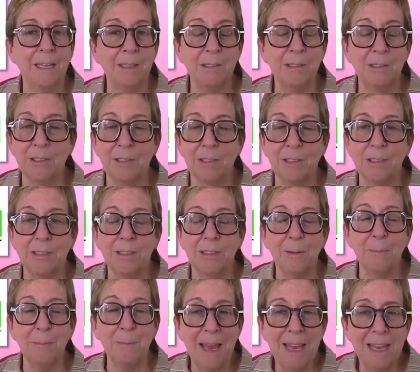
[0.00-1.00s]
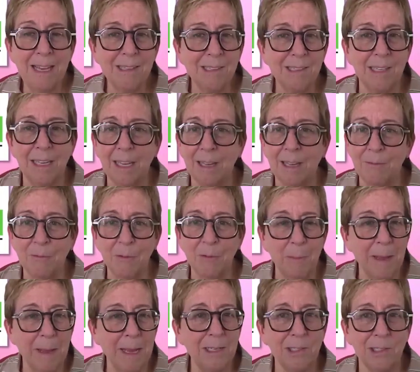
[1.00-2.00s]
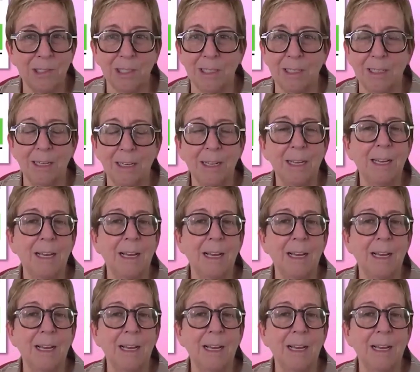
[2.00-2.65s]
that is just amazing information.